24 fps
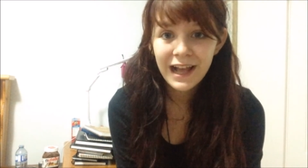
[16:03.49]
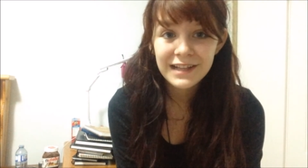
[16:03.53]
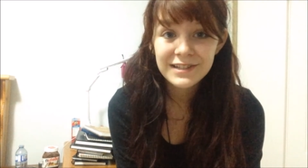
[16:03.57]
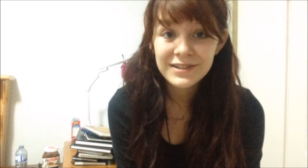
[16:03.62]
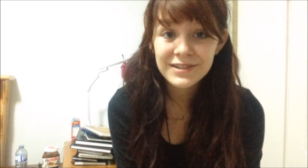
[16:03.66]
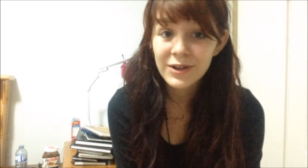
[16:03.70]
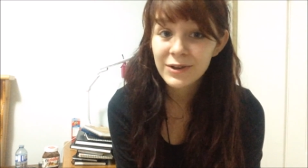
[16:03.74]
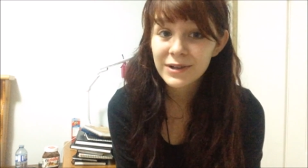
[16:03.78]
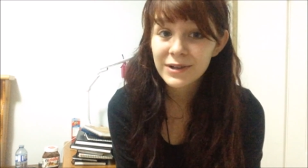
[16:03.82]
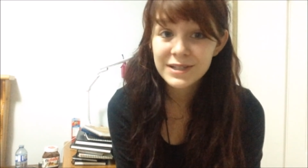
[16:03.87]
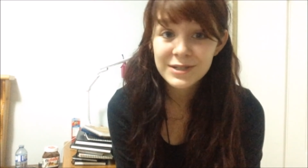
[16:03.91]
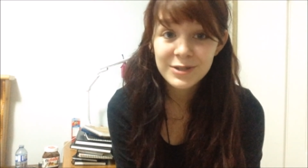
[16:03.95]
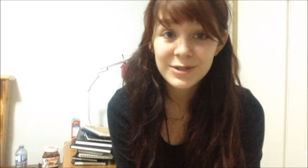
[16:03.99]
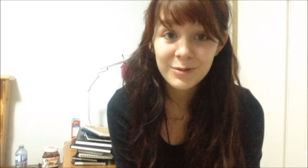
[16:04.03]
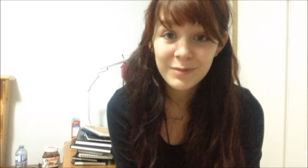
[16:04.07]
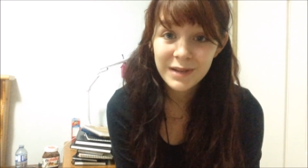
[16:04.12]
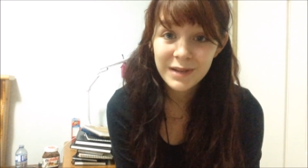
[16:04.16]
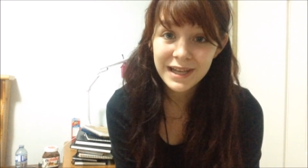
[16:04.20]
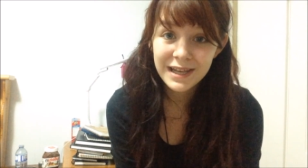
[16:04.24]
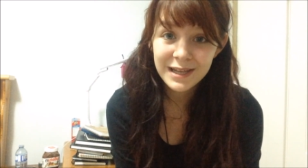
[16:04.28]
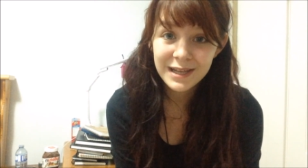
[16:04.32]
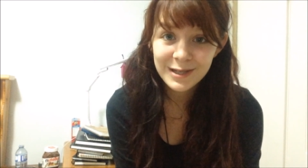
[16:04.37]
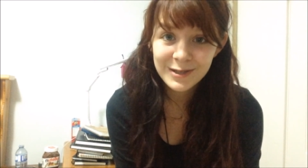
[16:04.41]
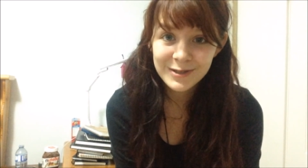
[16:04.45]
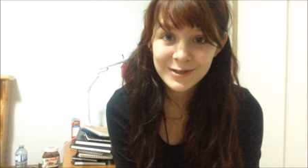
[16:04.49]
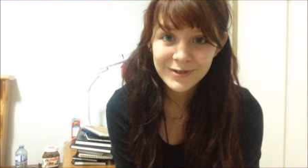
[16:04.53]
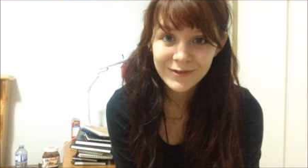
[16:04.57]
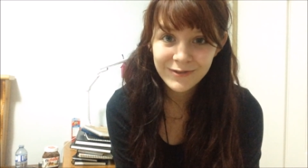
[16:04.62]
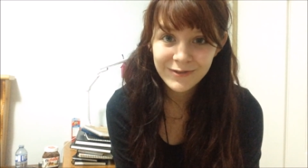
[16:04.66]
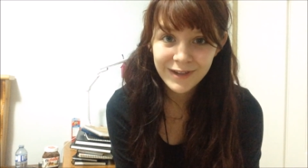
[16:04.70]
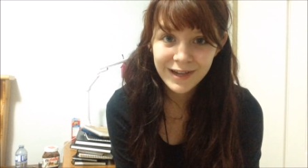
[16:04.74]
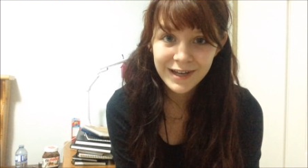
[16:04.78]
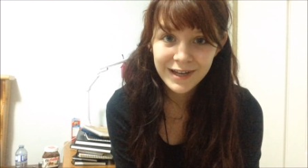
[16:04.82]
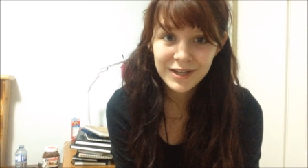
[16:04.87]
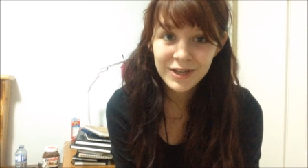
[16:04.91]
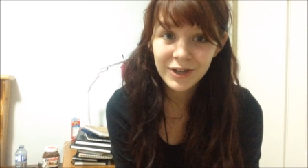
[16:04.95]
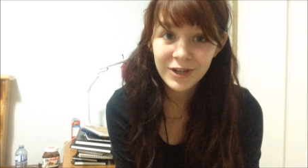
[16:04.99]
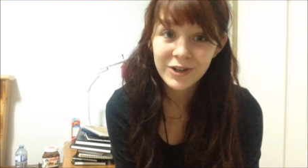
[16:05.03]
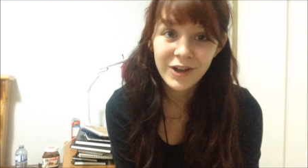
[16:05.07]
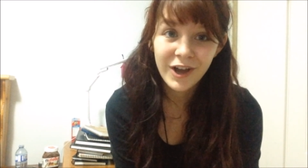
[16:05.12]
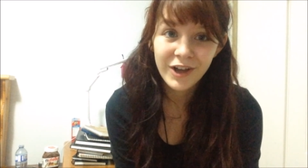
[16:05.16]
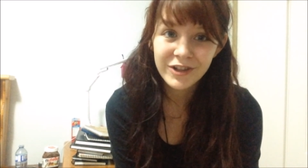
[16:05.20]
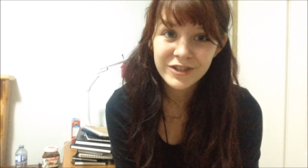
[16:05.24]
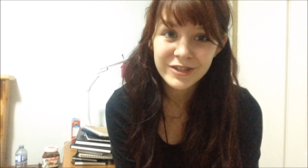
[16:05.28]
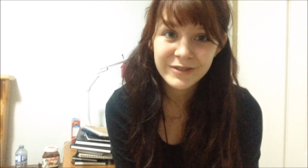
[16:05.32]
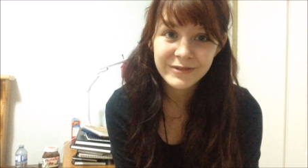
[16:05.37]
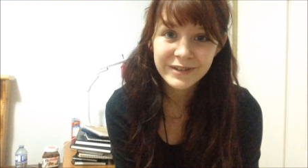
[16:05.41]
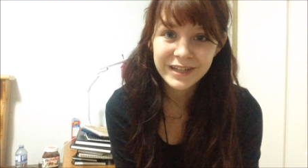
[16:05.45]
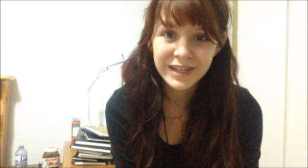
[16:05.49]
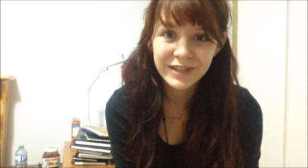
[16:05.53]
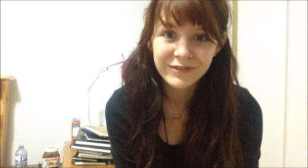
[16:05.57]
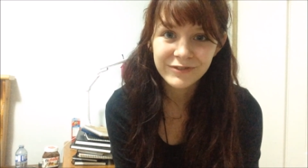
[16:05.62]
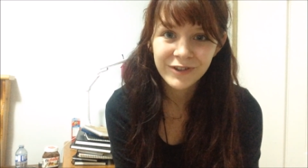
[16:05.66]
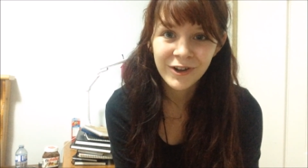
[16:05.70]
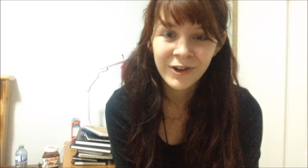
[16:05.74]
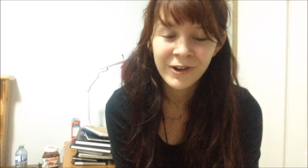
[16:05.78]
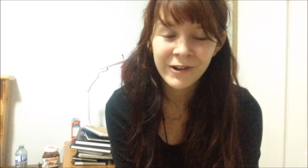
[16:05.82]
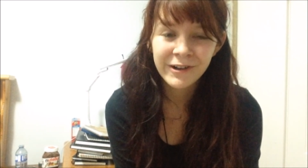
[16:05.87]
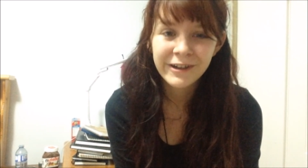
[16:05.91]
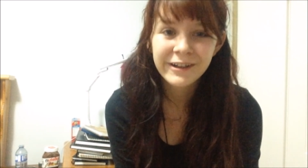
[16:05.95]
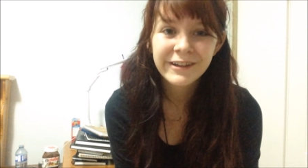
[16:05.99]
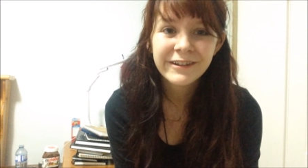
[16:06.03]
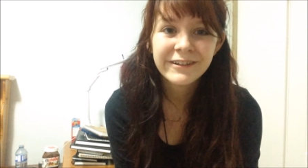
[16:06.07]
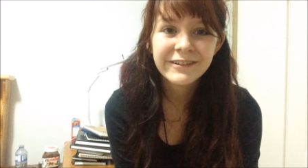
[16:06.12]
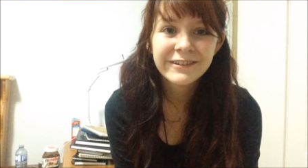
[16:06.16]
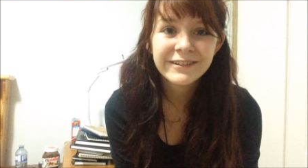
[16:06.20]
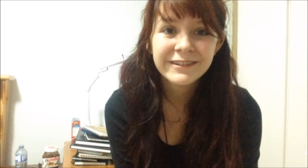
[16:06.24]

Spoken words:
As long as you're making use of it, you're not doing it wrong.